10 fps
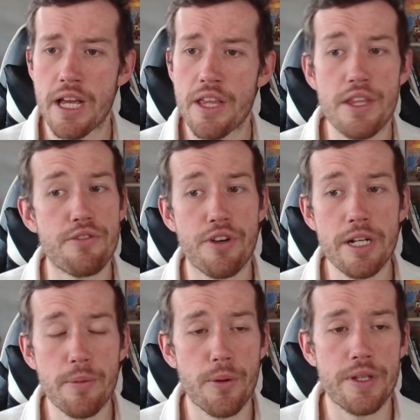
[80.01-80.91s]
then
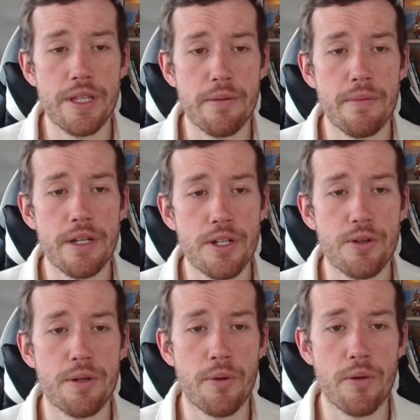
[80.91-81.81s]
redeploy them into your
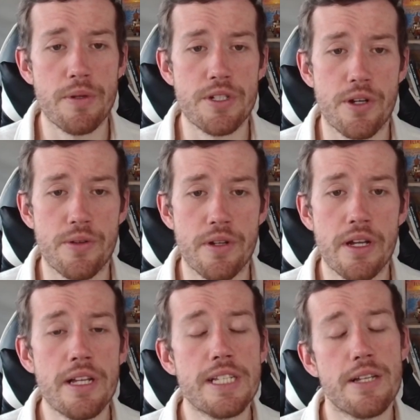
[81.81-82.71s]
deployment zone,
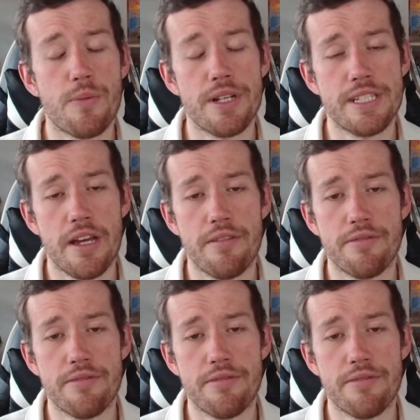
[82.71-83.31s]
somewhere safe.